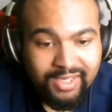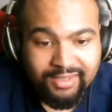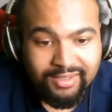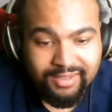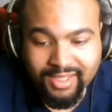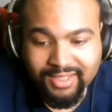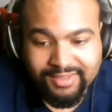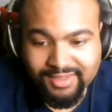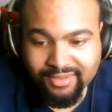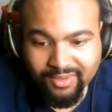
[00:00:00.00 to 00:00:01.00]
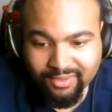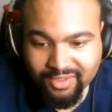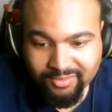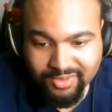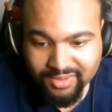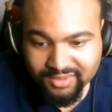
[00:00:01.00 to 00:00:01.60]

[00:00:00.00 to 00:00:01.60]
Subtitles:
I didn't see the record company.